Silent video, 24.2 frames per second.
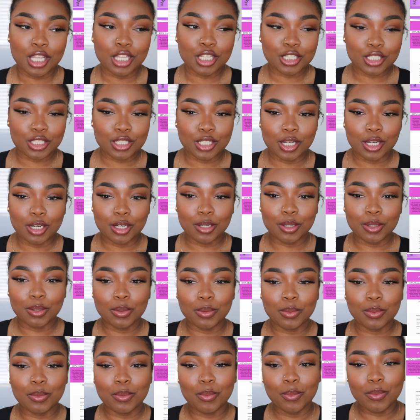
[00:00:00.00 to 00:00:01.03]

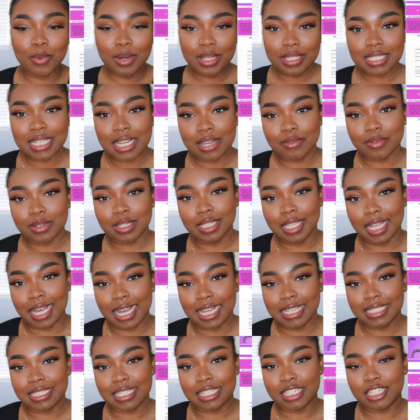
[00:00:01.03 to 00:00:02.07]
So once I
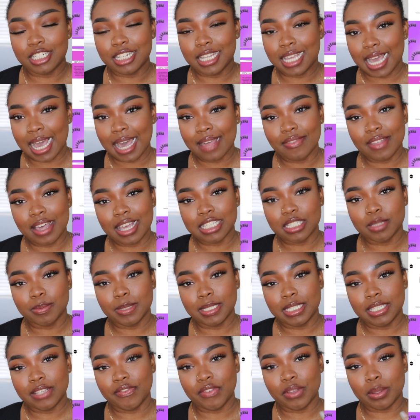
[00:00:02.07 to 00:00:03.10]
realized that she had that
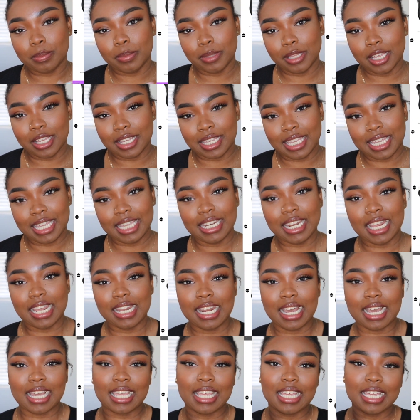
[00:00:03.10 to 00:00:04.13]
specific plugin
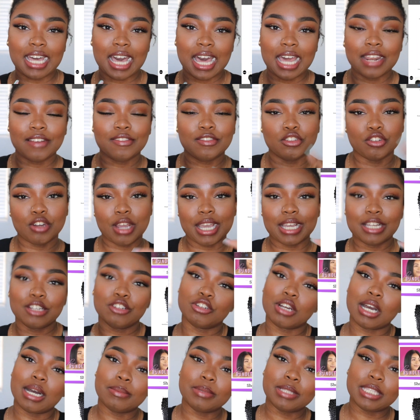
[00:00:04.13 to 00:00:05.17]
and I could kind of drag and
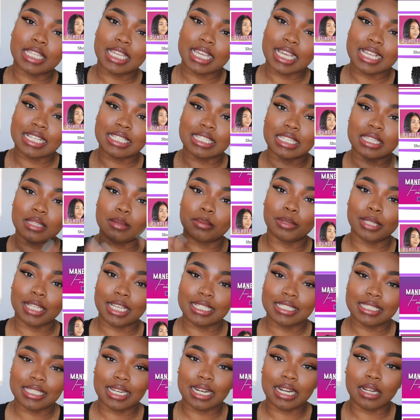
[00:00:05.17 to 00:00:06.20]
drop things in the
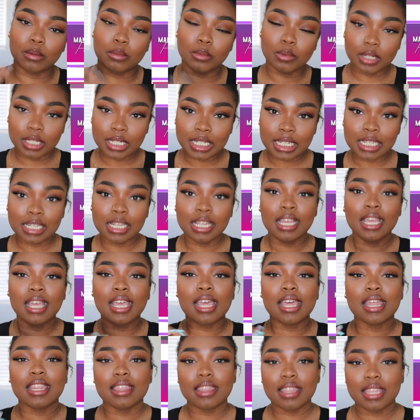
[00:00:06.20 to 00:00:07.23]
place that I wanted,
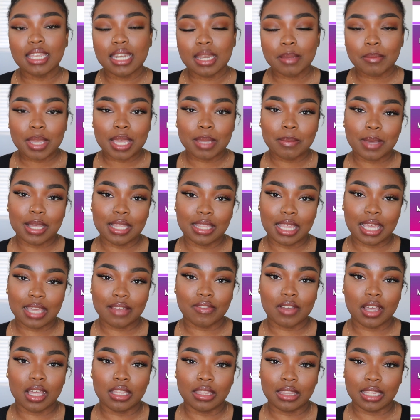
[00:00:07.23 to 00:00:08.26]
then it made my
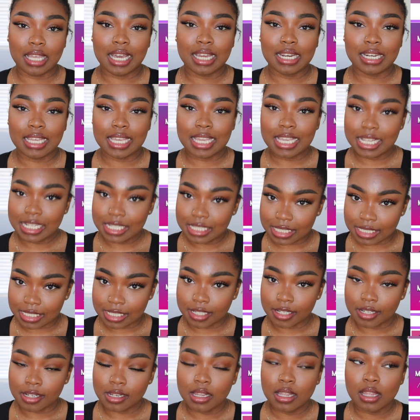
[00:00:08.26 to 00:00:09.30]
life a lot
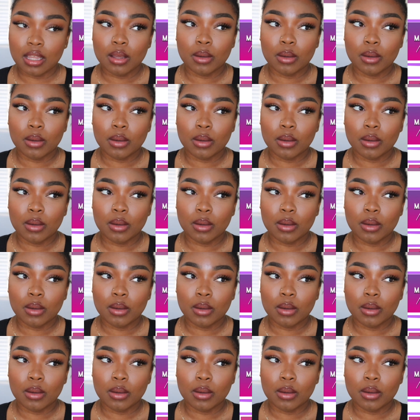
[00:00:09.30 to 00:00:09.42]
easier.